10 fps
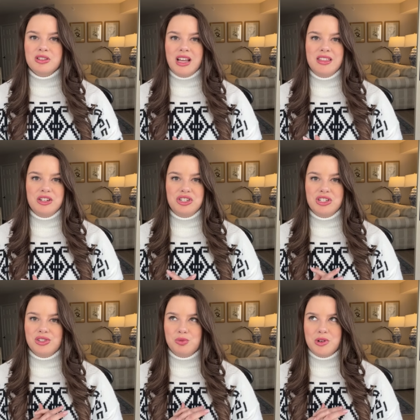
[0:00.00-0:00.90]
I think she
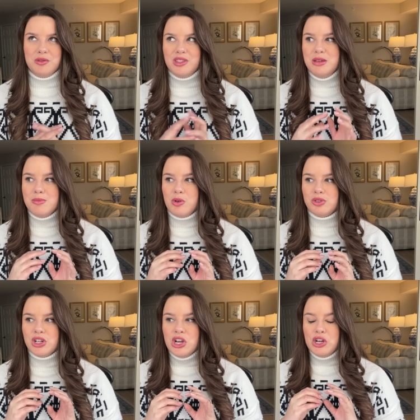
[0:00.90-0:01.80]
is one of the most